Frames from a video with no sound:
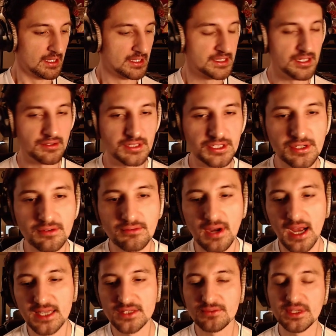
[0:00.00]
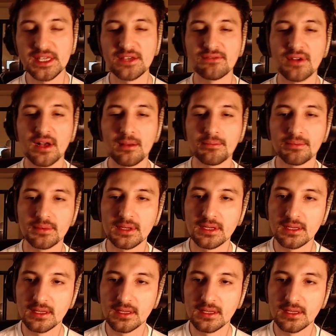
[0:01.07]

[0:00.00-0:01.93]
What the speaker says: So the two rights we give up